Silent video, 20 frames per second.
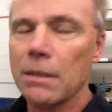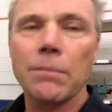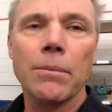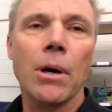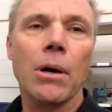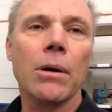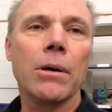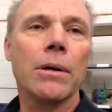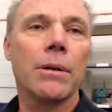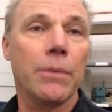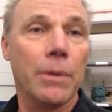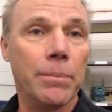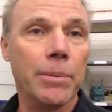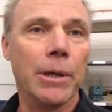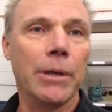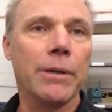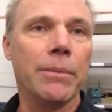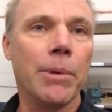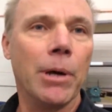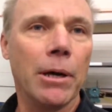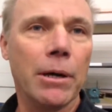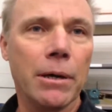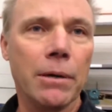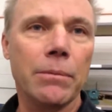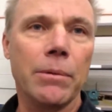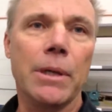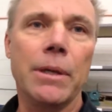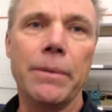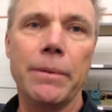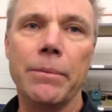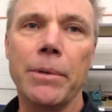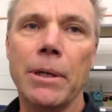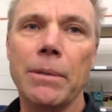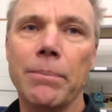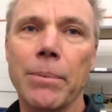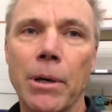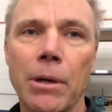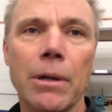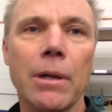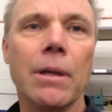the motor. We build the motor. We
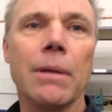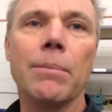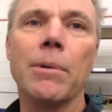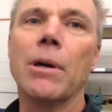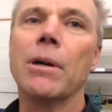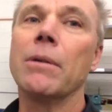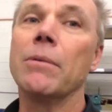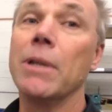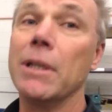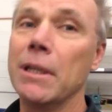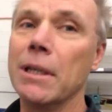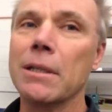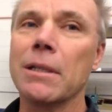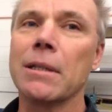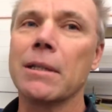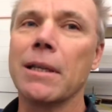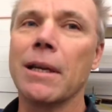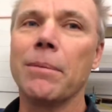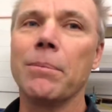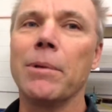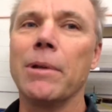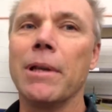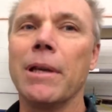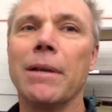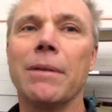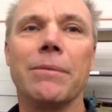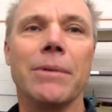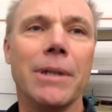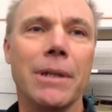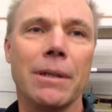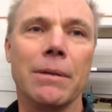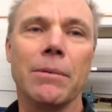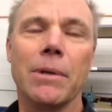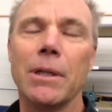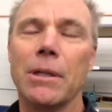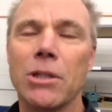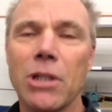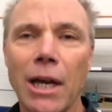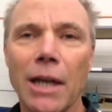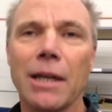burn in the motor. We disassemble it.
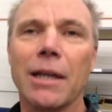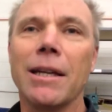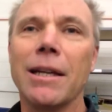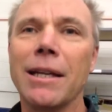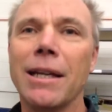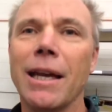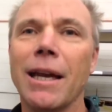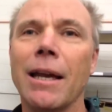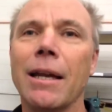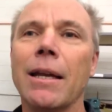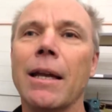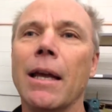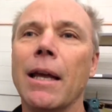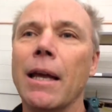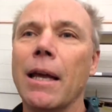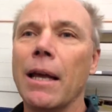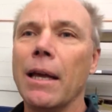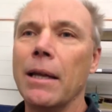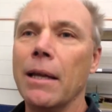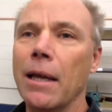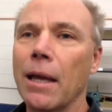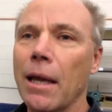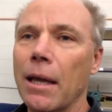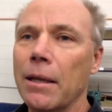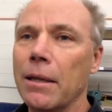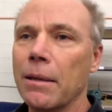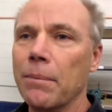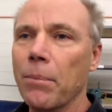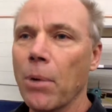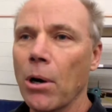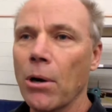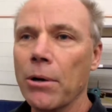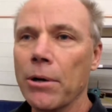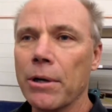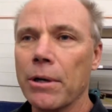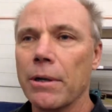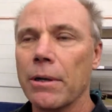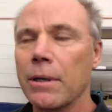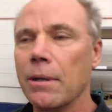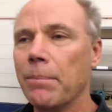And we check it again. And then the
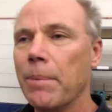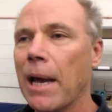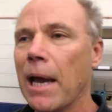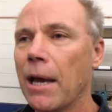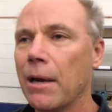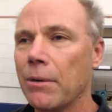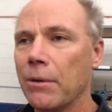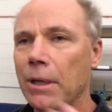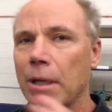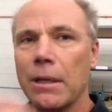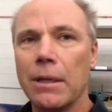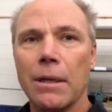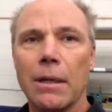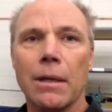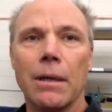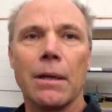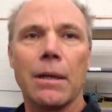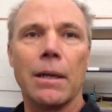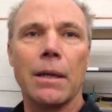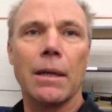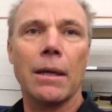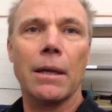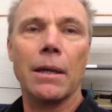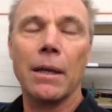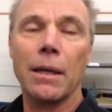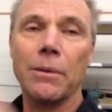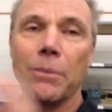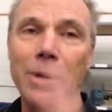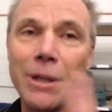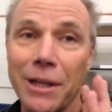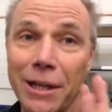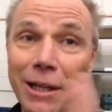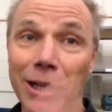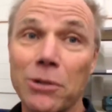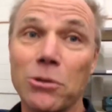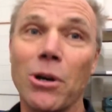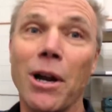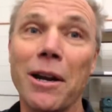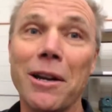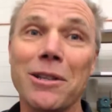motor and the battery and then when the
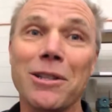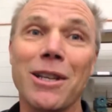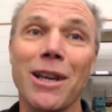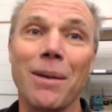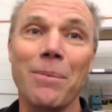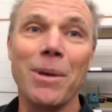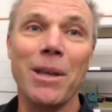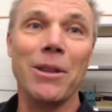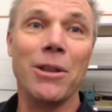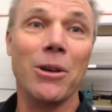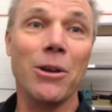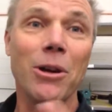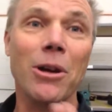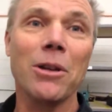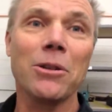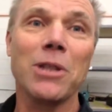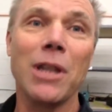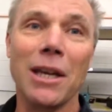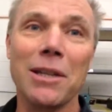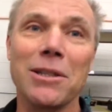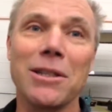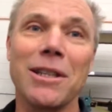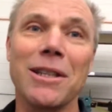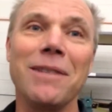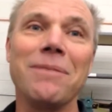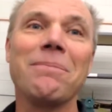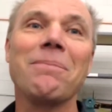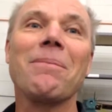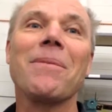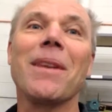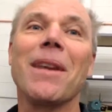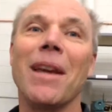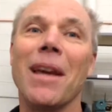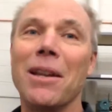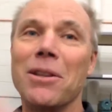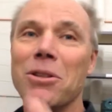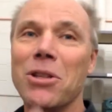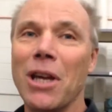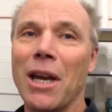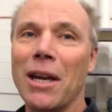electronics come in, they're all tested
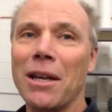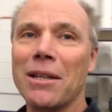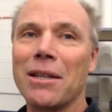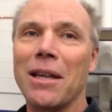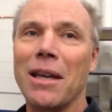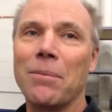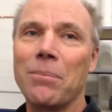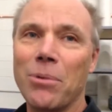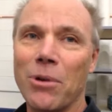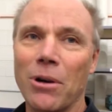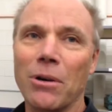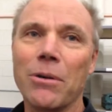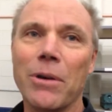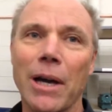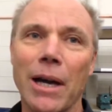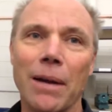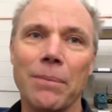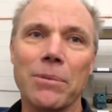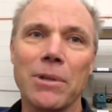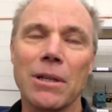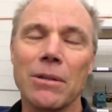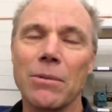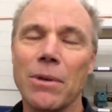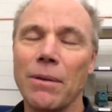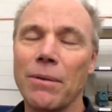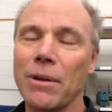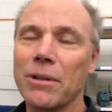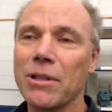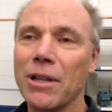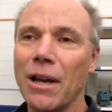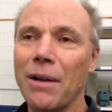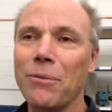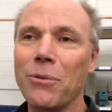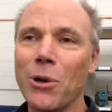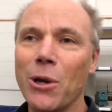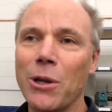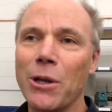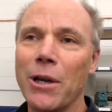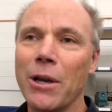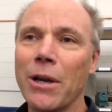and checked and programmed because we have our
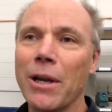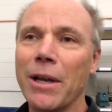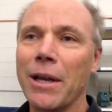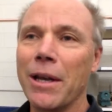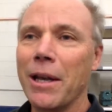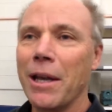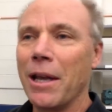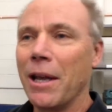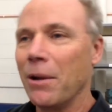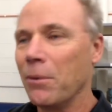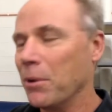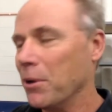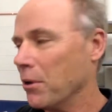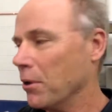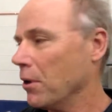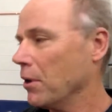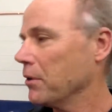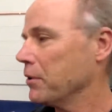software in there. When they're all